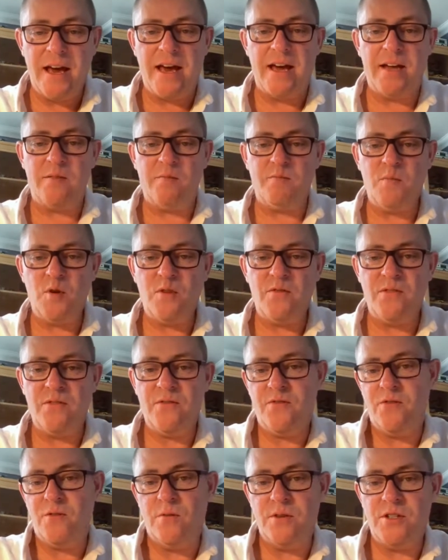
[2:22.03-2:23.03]
and move it
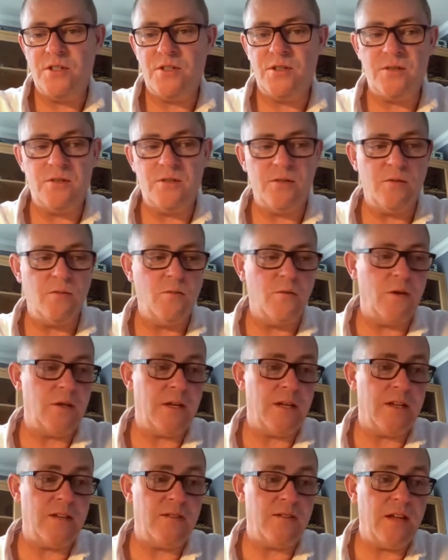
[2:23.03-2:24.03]
forward to what
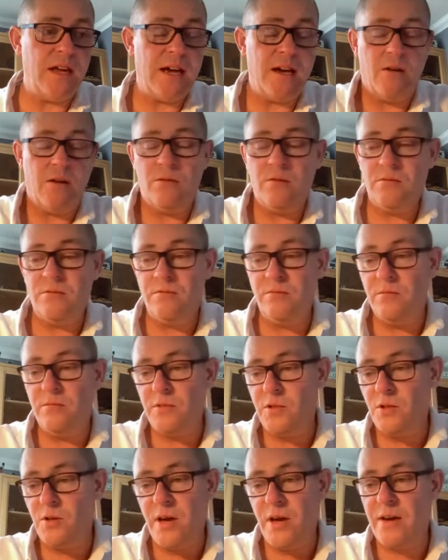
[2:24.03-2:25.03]
is now,
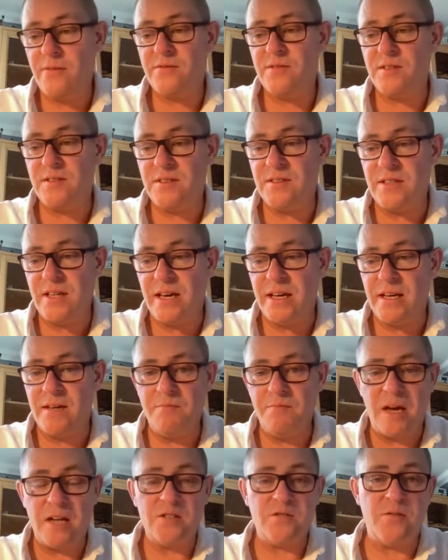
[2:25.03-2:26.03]
you have to say,
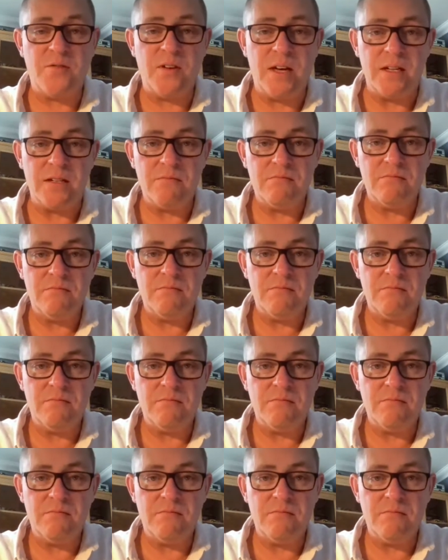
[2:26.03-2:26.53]
match fit,